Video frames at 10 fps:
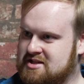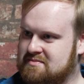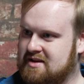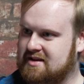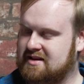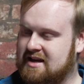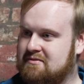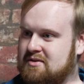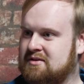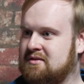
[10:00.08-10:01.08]
system there, they
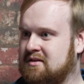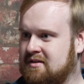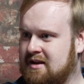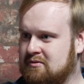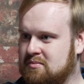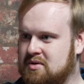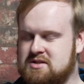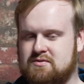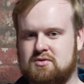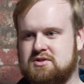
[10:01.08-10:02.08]
have it on another level.
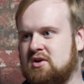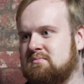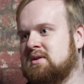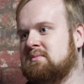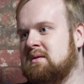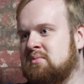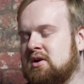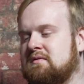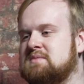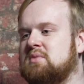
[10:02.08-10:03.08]
Because of course the main
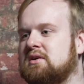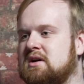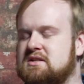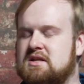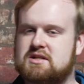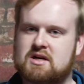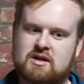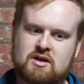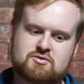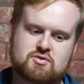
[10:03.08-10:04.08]
point of this podcast is
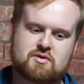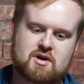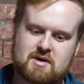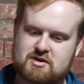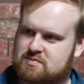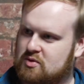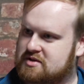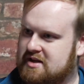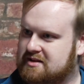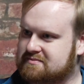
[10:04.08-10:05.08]
talking about
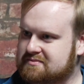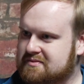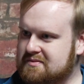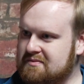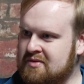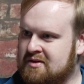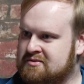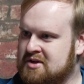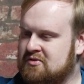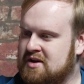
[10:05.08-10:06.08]
sports that
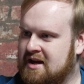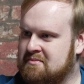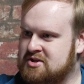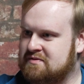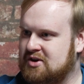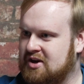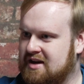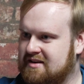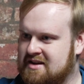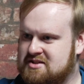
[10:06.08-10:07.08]
don't really get much of a look
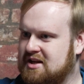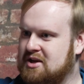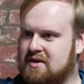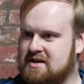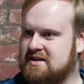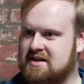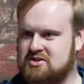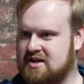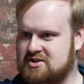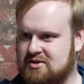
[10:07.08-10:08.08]
in until you get to that
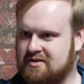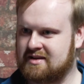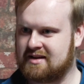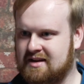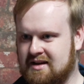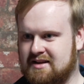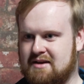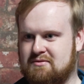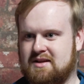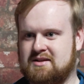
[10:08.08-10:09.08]
international
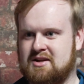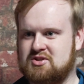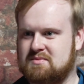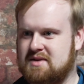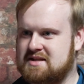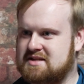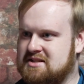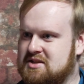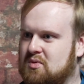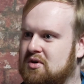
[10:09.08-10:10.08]
level. And
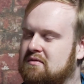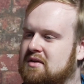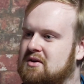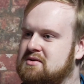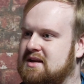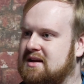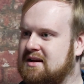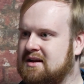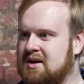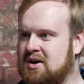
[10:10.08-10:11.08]
gymnastics is one of those
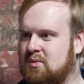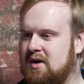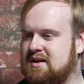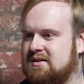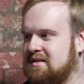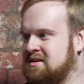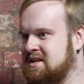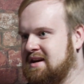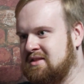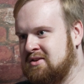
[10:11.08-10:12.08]
where you'll either
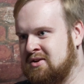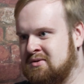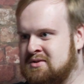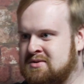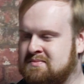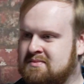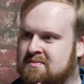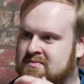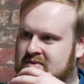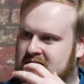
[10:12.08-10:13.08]
see it in the news
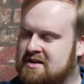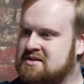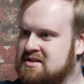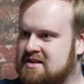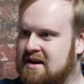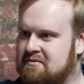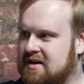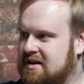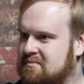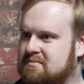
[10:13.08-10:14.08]
and it doesn't have
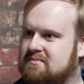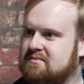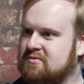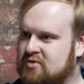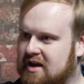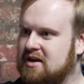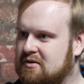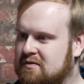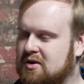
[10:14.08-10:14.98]
that regular